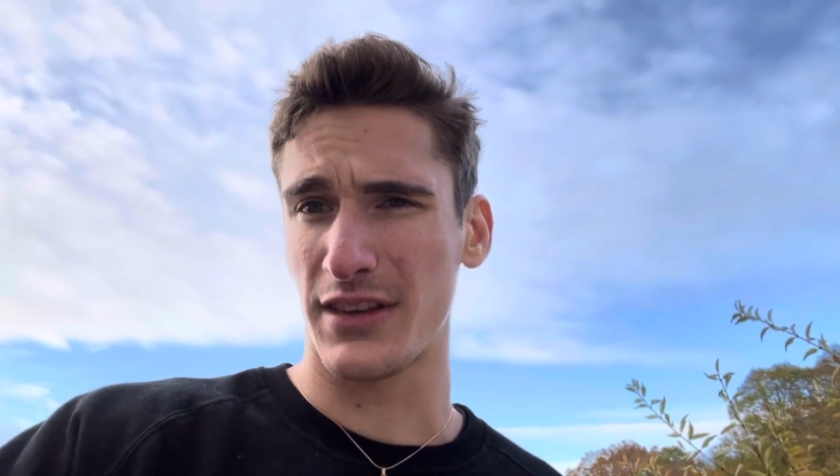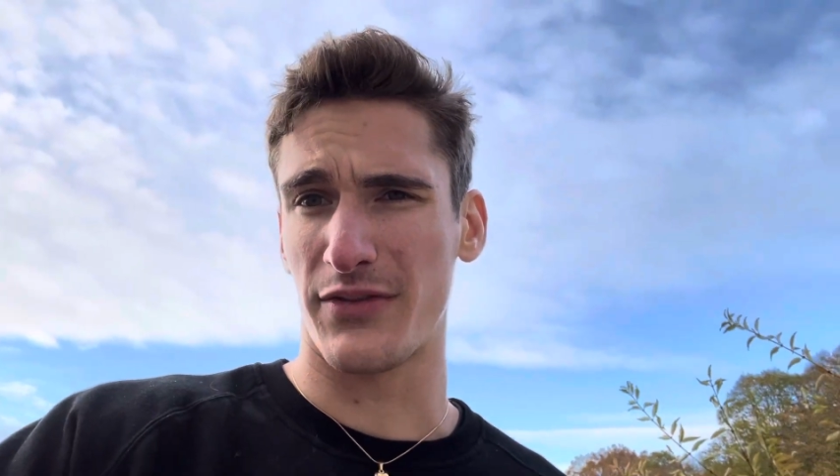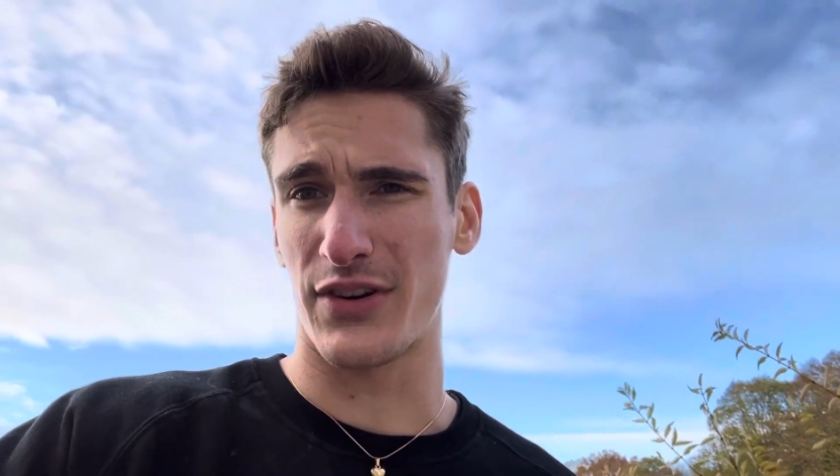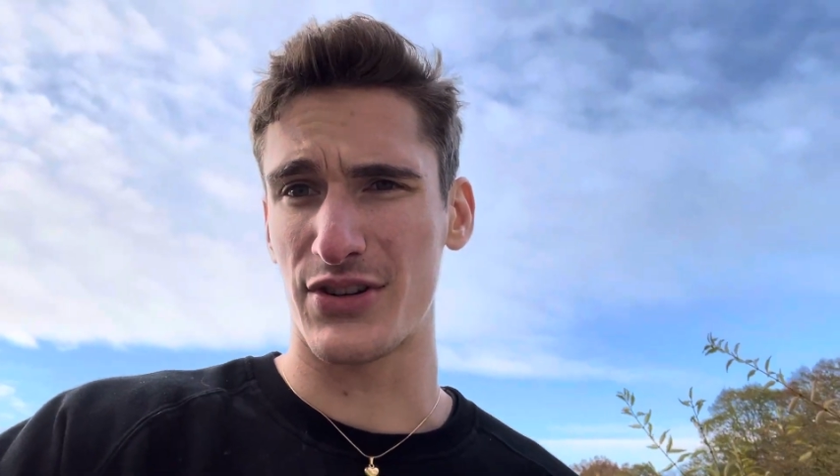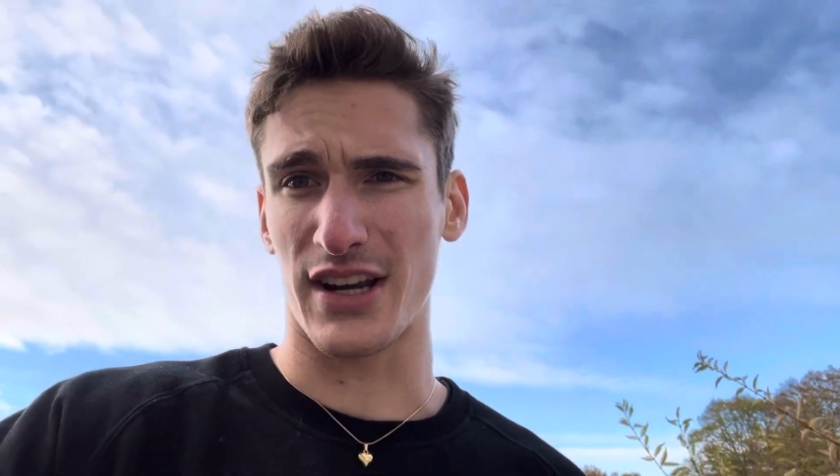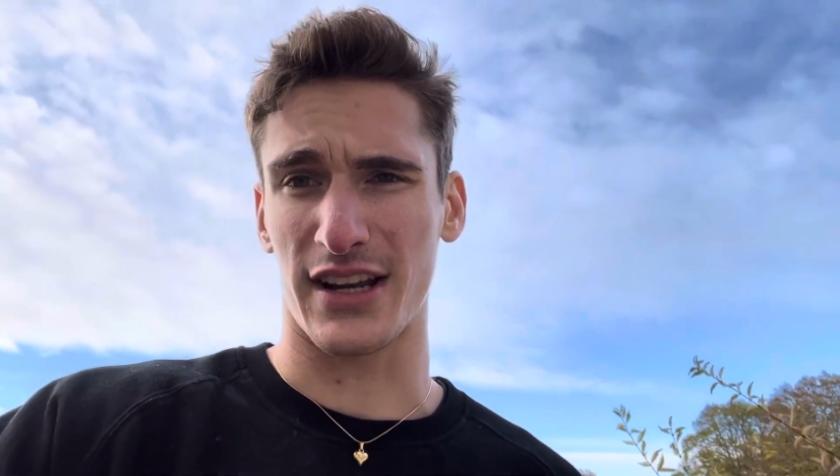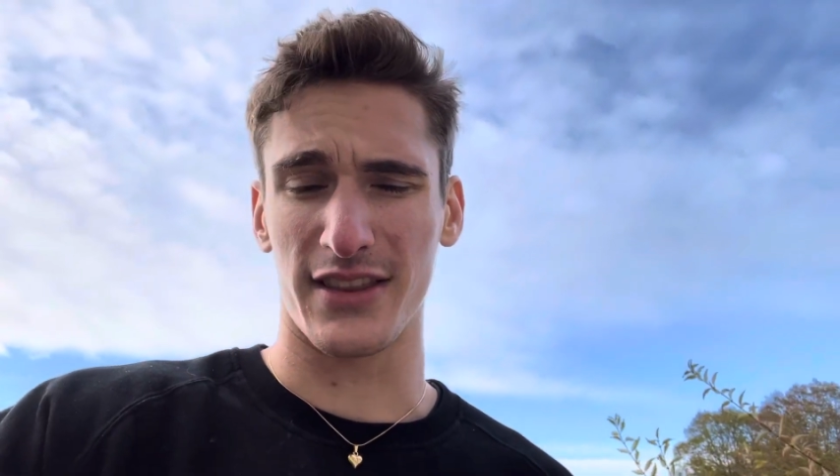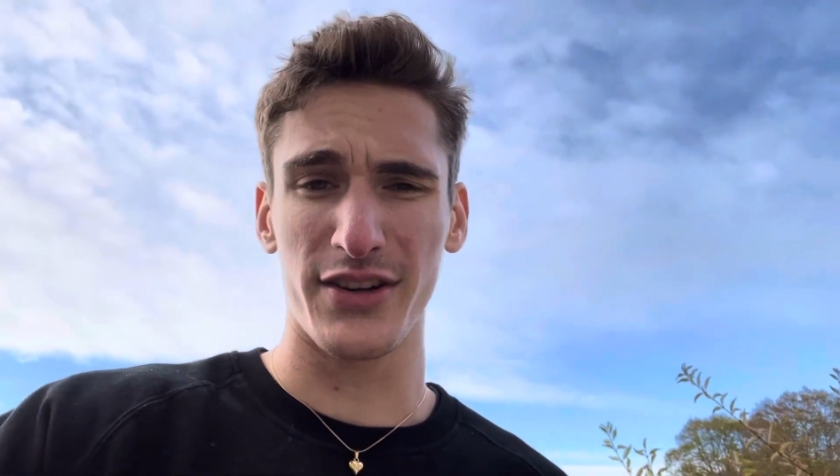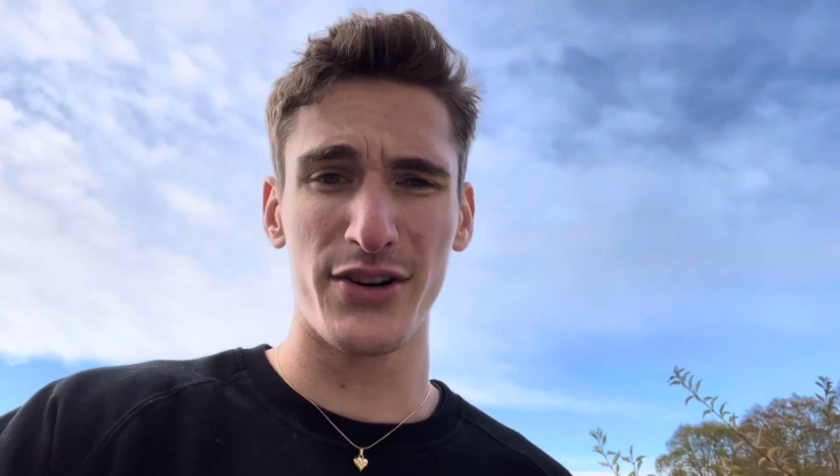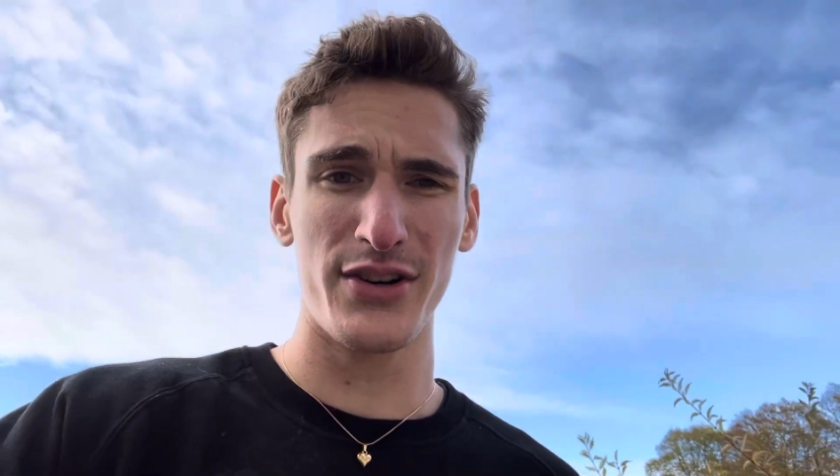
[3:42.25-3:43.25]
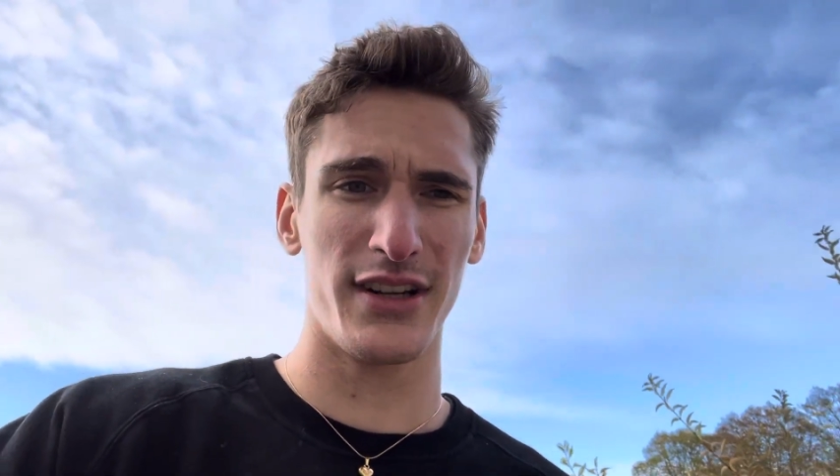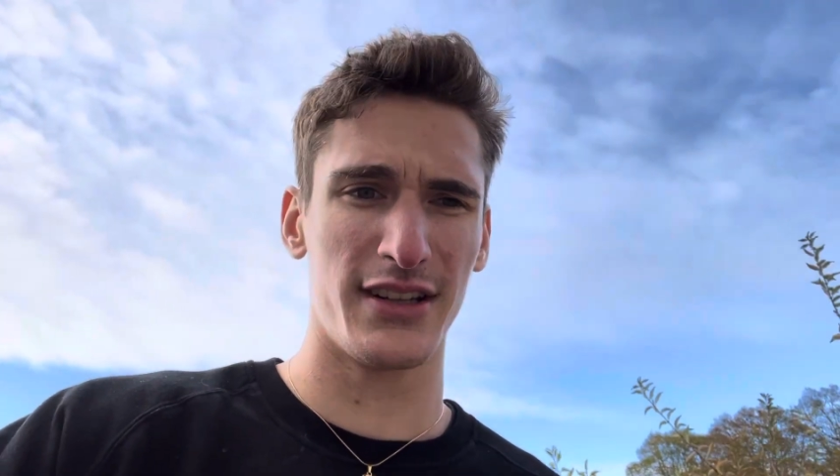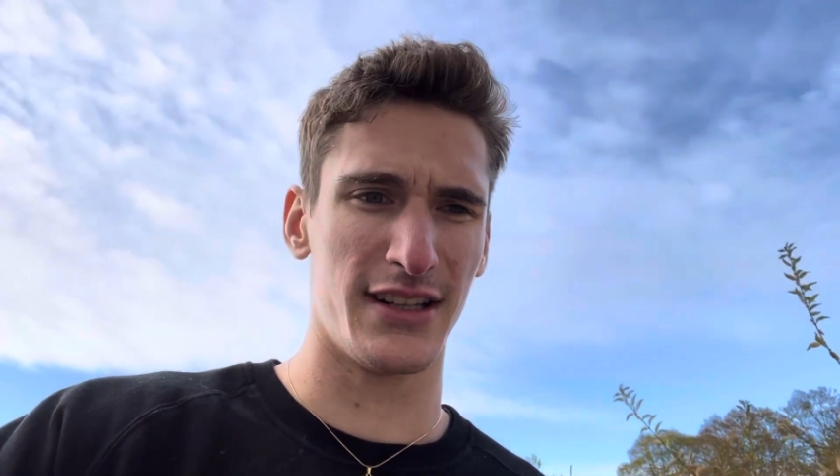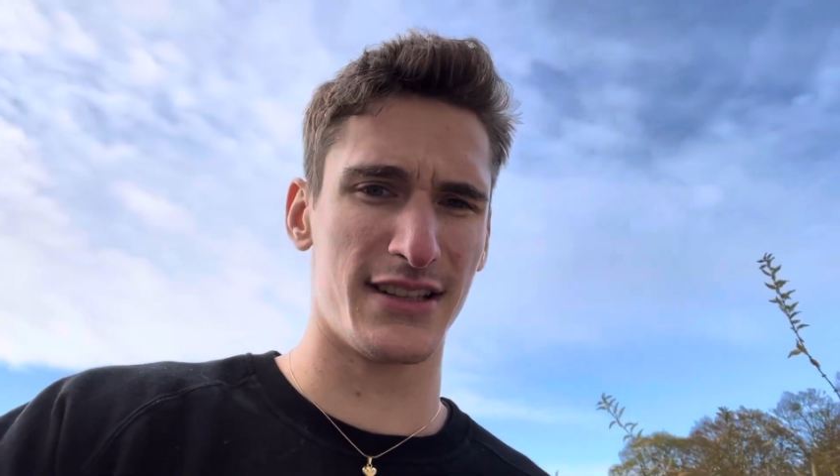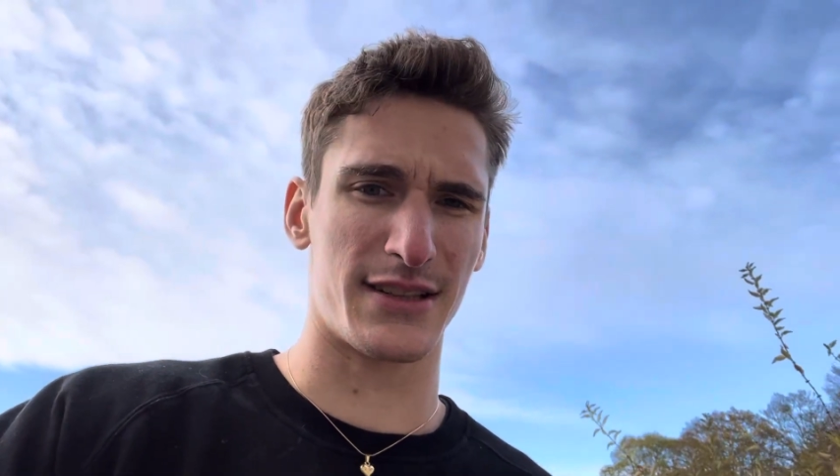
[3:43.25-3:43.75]
first, second, third,
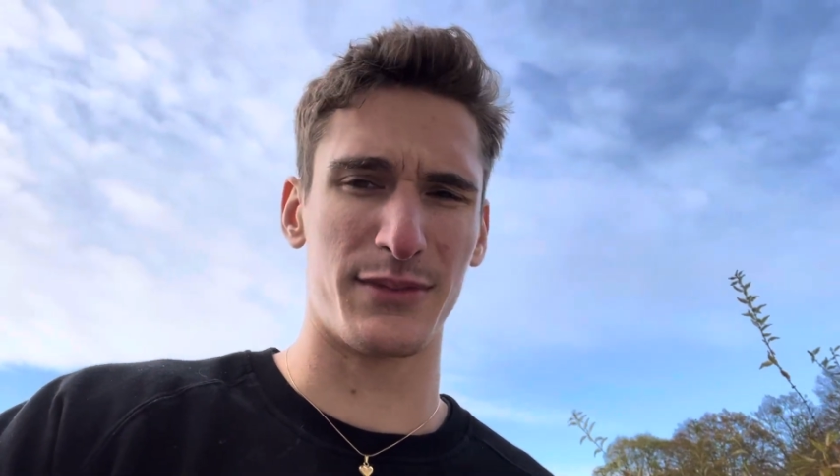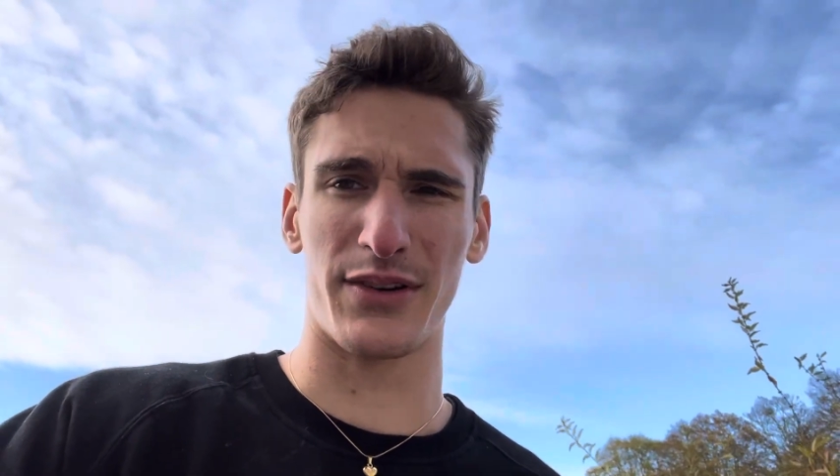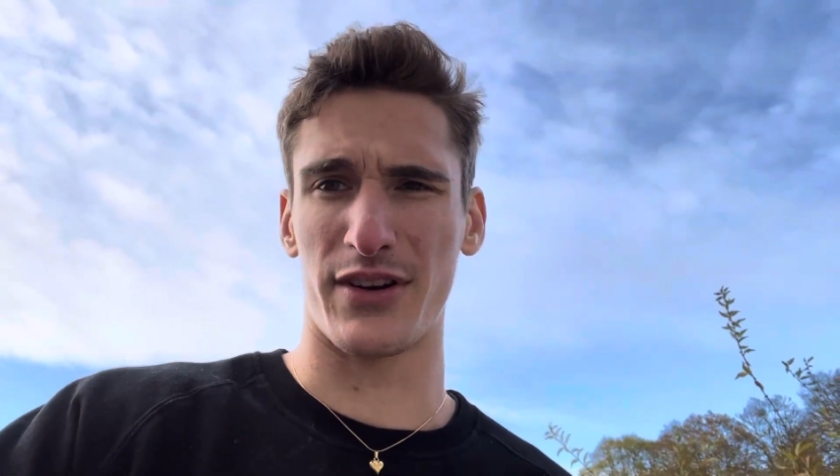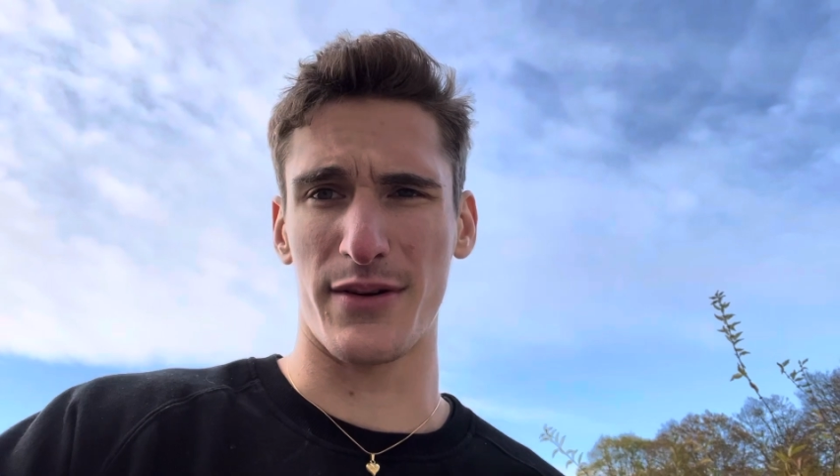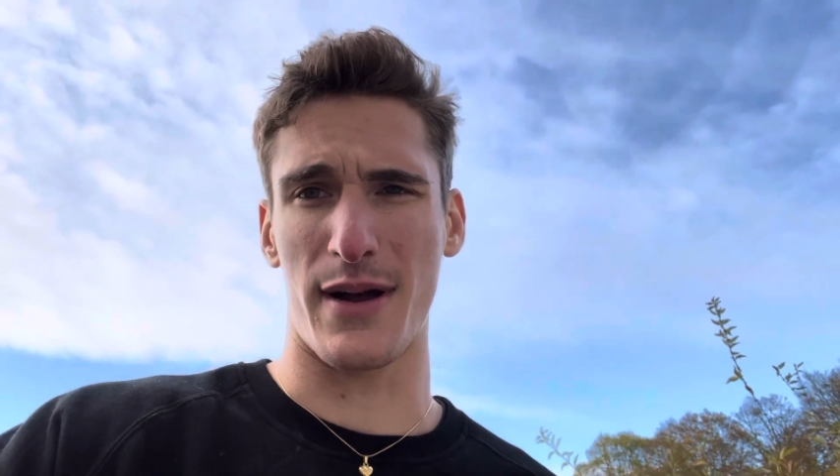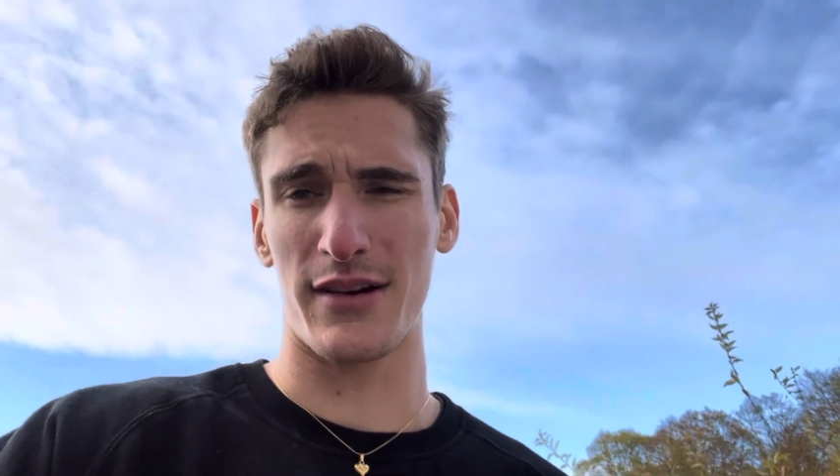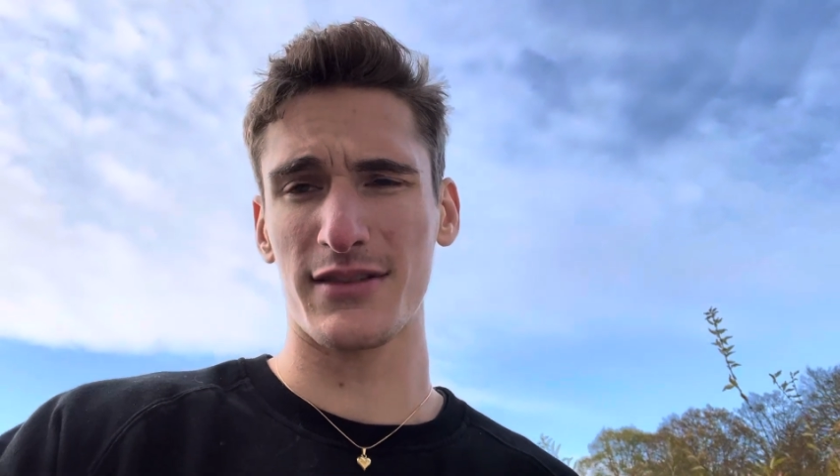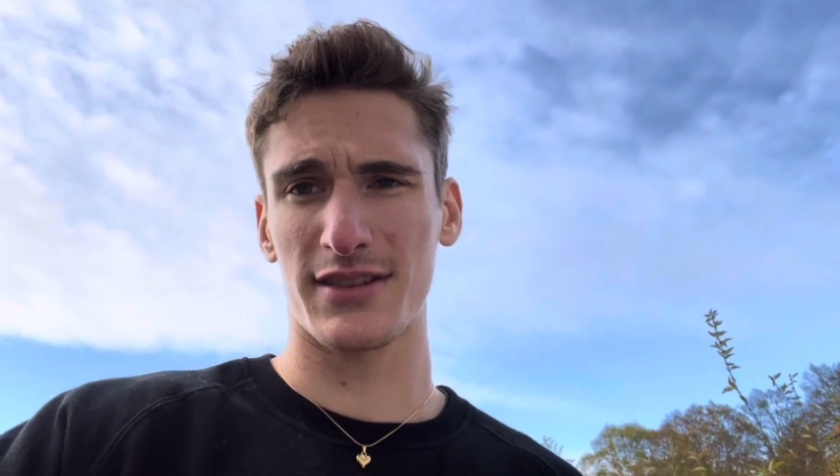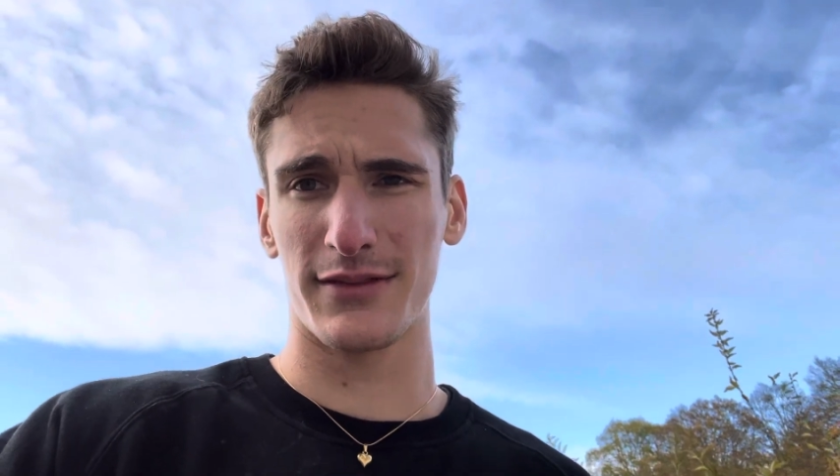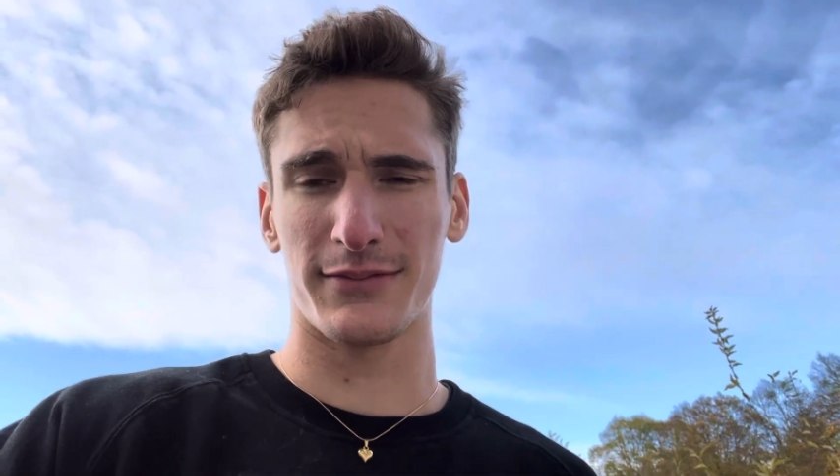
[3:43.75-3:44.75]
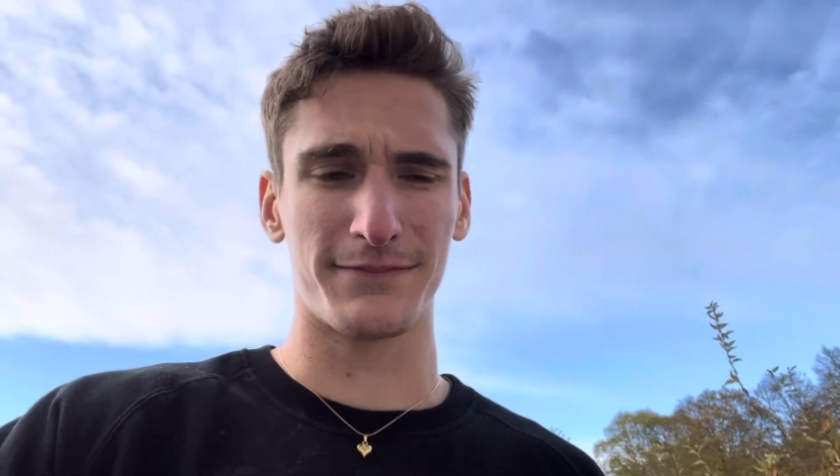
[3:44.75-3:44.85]
in some different amounts.